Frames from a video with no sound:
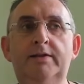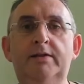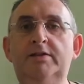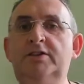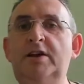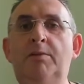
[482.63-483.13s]

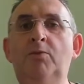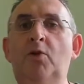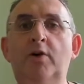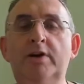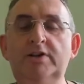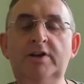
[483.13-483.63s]
Some
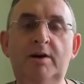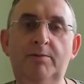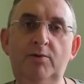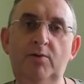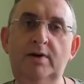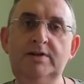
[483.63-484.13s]
lawyers come
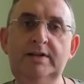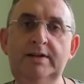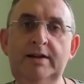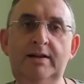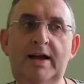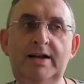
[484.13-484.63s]
to us and
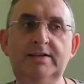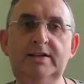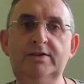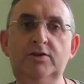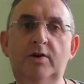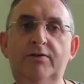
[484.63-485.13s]
they'll ask
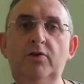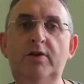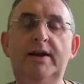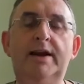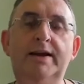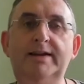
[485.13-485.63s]
us, I've got
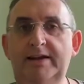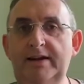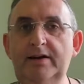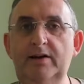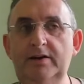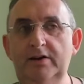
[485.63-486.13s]
an
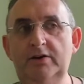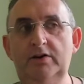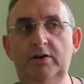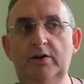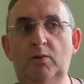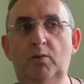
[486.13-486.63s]
idea,
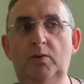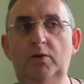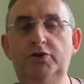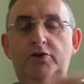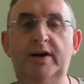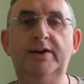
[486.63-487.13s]

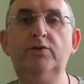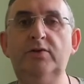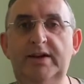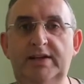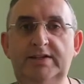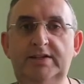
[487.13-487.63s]
should I do
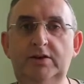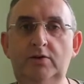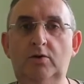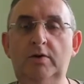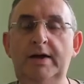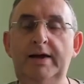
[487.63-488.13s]
this?
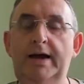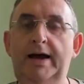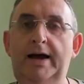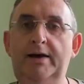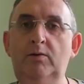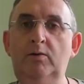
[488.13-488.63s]

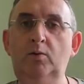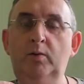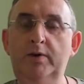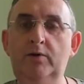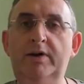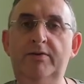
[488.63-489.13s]
And
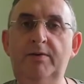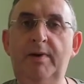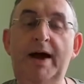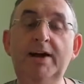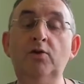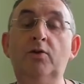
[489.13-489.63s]
we'll give them...
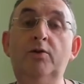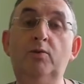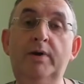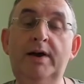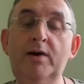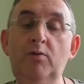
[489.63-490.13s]
I know that
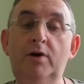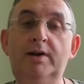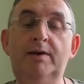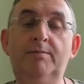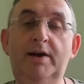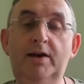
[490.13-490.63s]
when I work
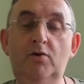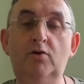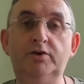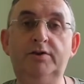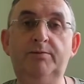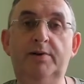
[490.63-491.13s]
in my
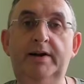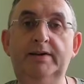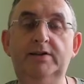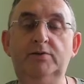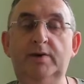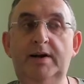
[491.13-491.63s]
coaching
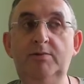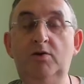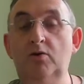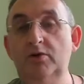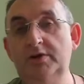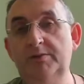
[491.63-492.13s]
practice, when I'm
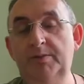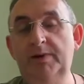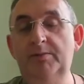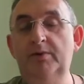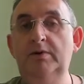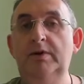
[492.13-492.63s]
coaching
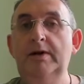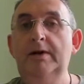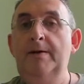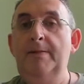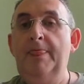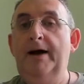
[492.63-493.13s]
people,
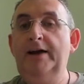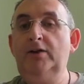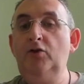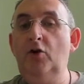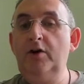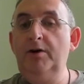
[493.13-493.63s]
I
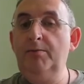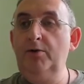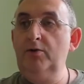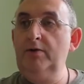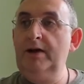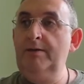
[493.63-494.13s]
talk
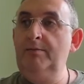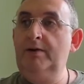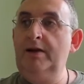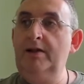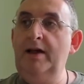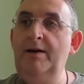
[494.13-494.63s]
about them
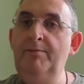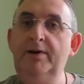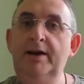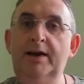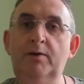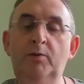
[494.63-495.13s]

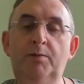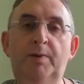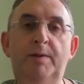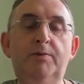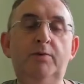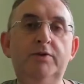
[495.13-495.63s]
collaborating with
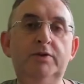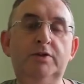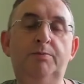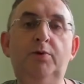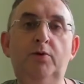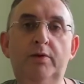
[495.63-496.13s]
people that
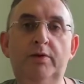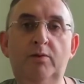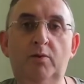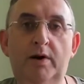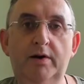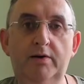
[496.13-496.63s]
support their
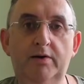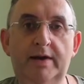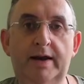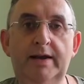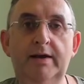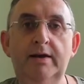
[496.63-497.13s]
work,
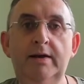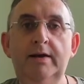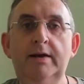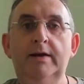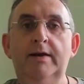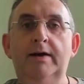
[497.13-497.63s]
okay?
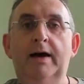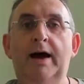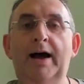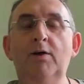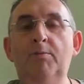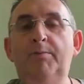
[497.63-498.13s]

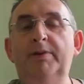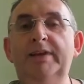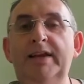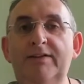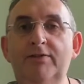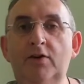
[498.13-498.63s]
I don't
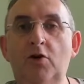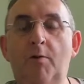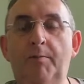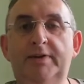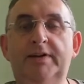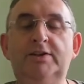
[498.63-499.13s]
believe in
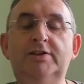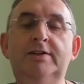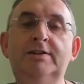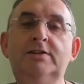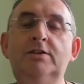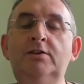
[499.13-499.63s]
competition.
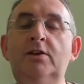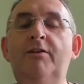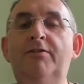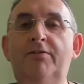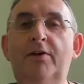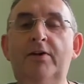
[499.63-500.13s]
There's
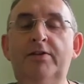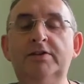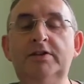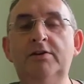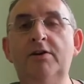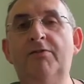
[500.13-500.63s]
enough
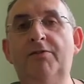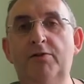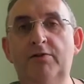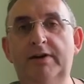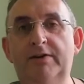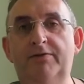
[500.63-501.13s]

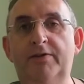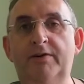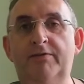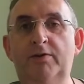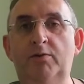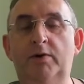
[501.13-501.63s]
out there for
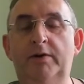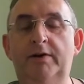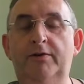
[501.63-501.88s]
everyone.